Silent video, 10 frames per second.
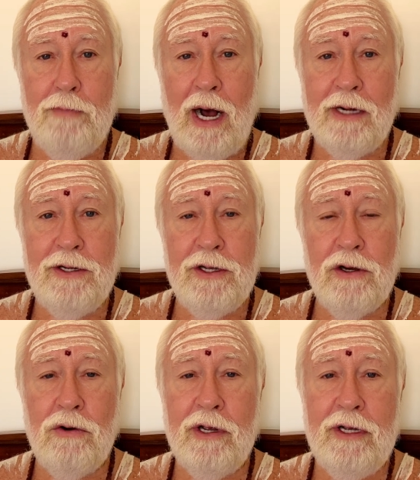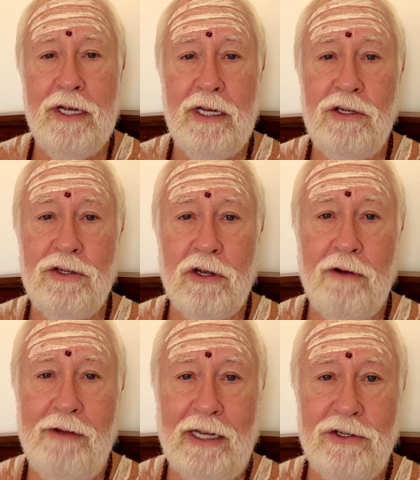Bhakti Yoga is,
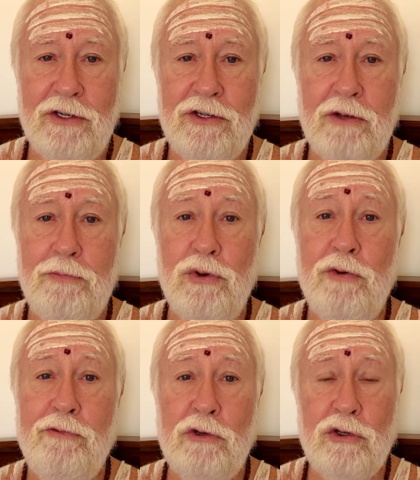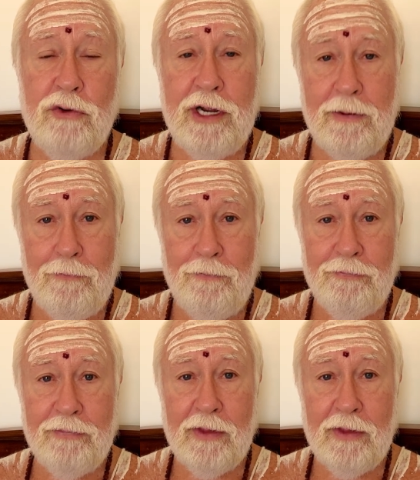of essence, a beautiful dream,